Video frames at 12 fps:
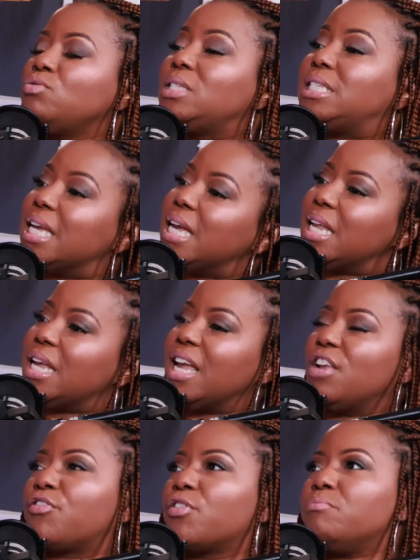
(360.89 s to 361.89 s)
you did it.
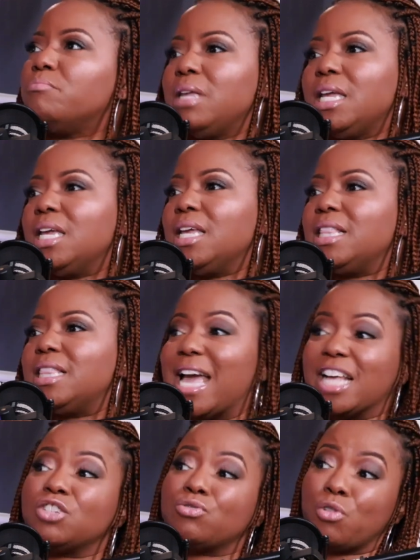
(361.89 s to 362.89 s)
And for me,
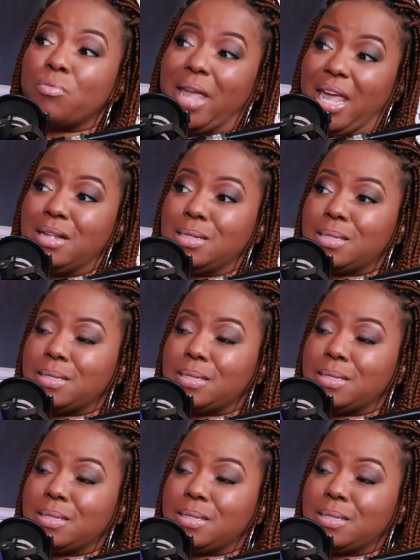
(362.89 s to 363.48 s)
that's romance.